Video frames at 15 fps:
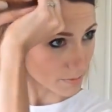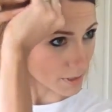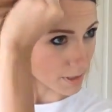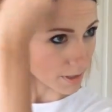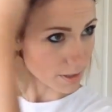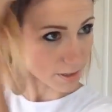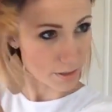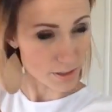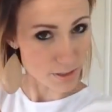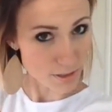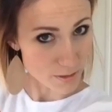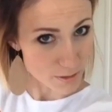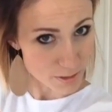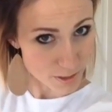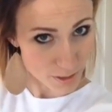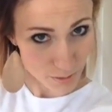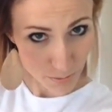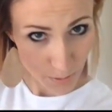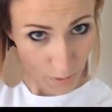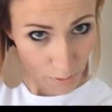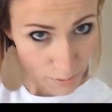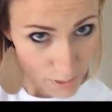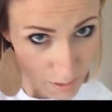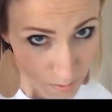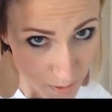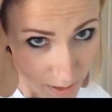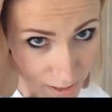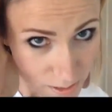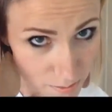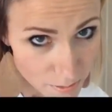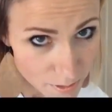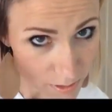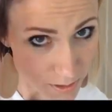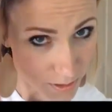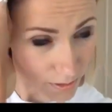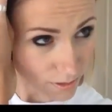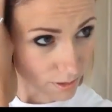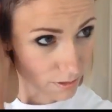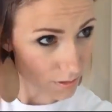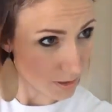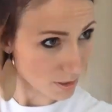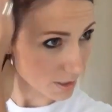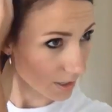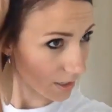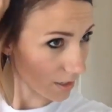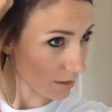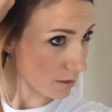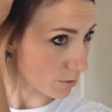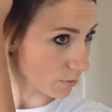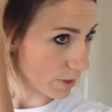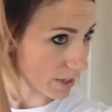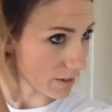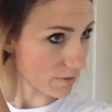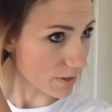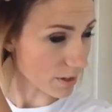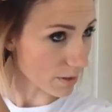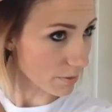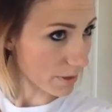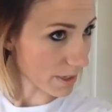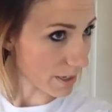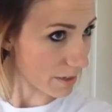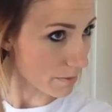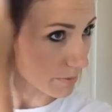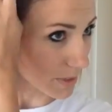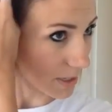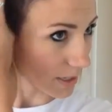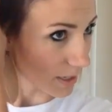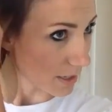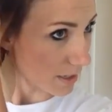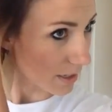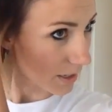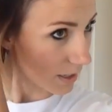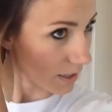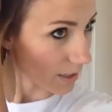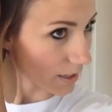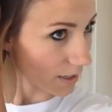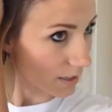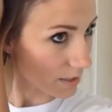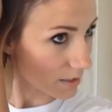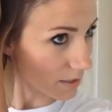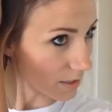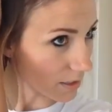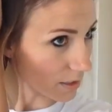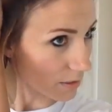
starting as close to the root as possible so that you can get the wave all the way up. And